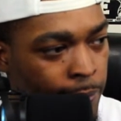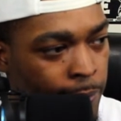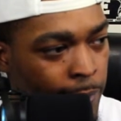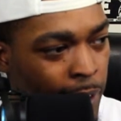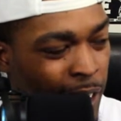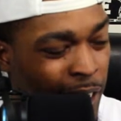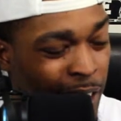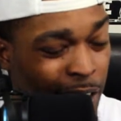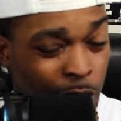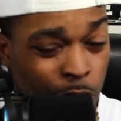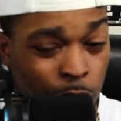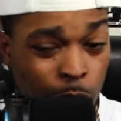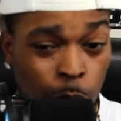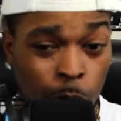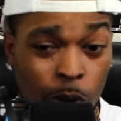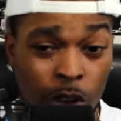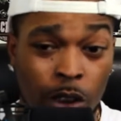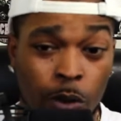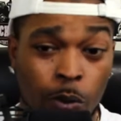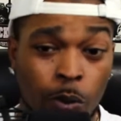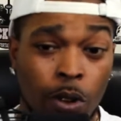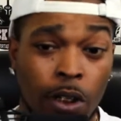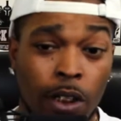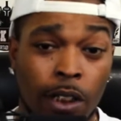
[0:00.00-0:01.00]
Age
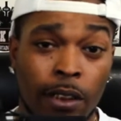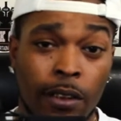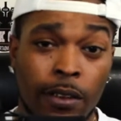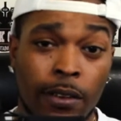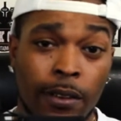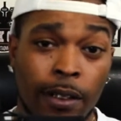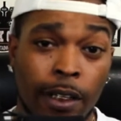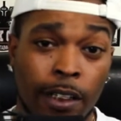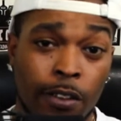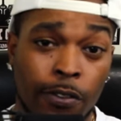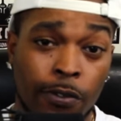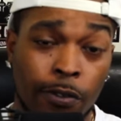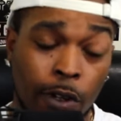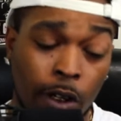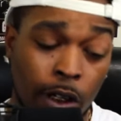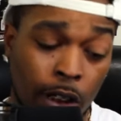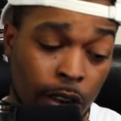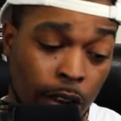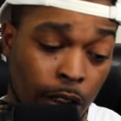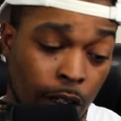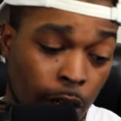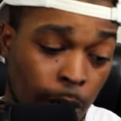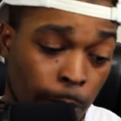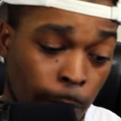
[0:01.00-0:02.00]
21, that's
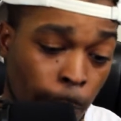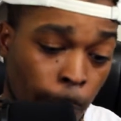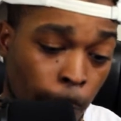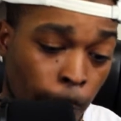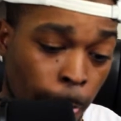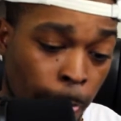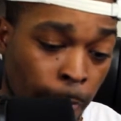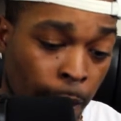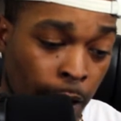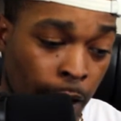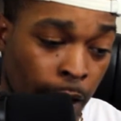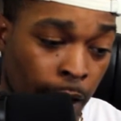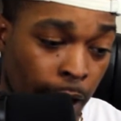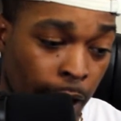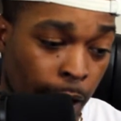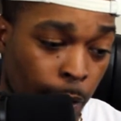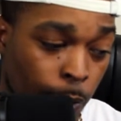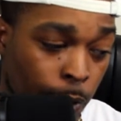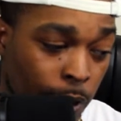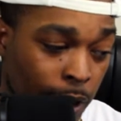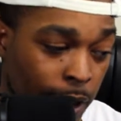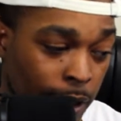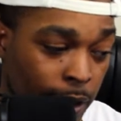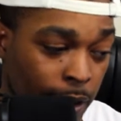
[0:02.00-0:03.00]
fucked up. And
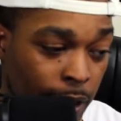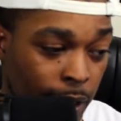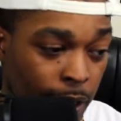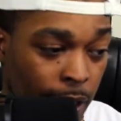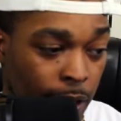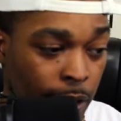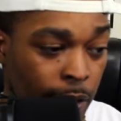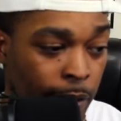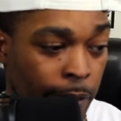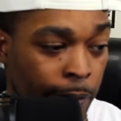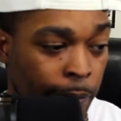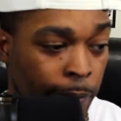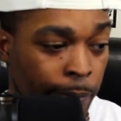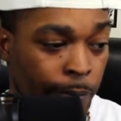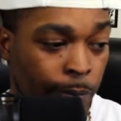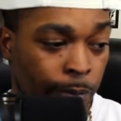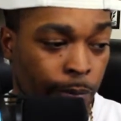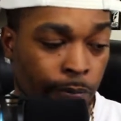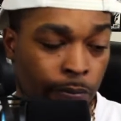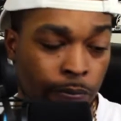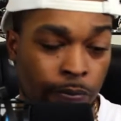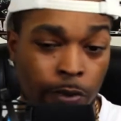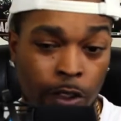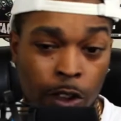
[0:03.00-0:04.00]
what it did,
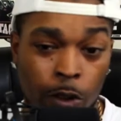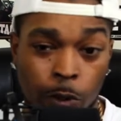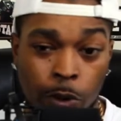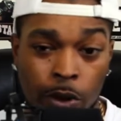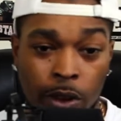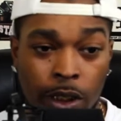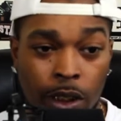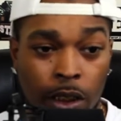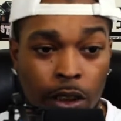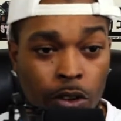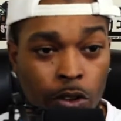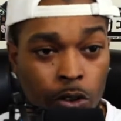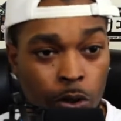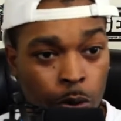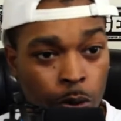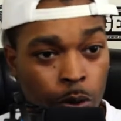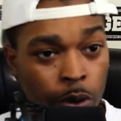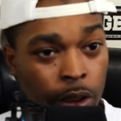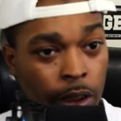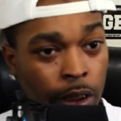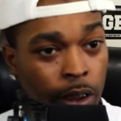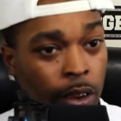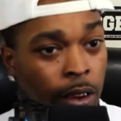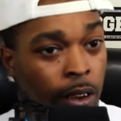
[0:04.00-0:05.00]
really and
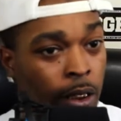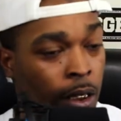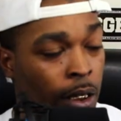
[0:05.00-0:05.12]
truly,